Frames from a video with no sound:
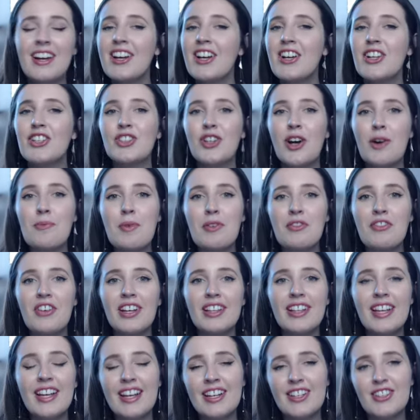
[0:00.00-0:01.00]
So I'd be
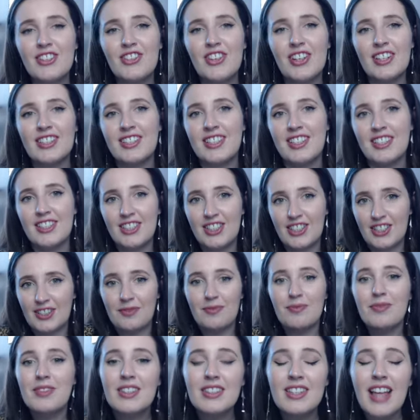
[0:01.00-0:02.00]
really interested to
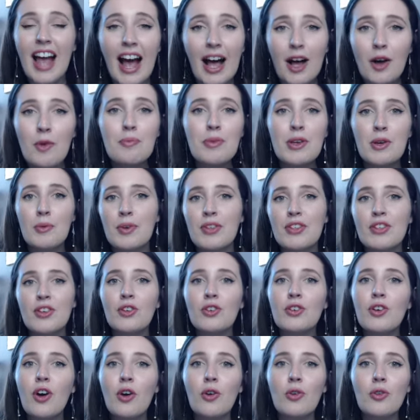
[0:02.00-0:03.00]
help you with your
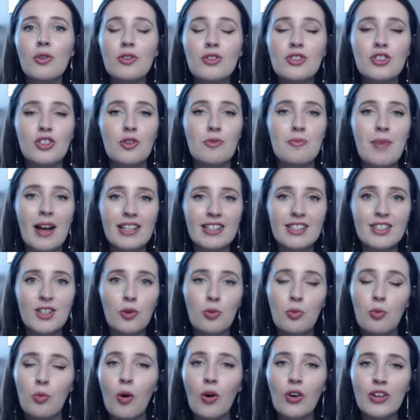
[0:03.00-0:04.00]
goals, no matter
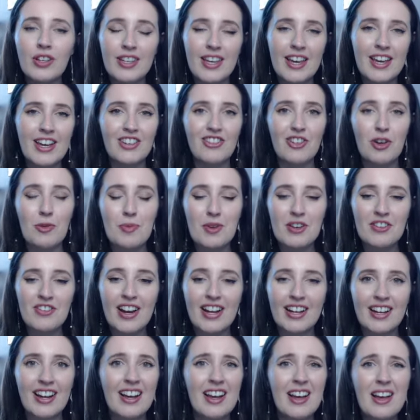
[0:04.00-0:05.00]
what year group you're
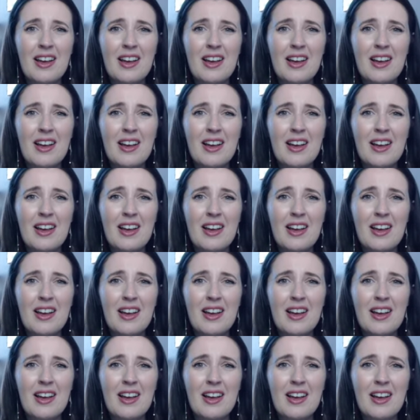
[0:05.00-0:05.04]
in.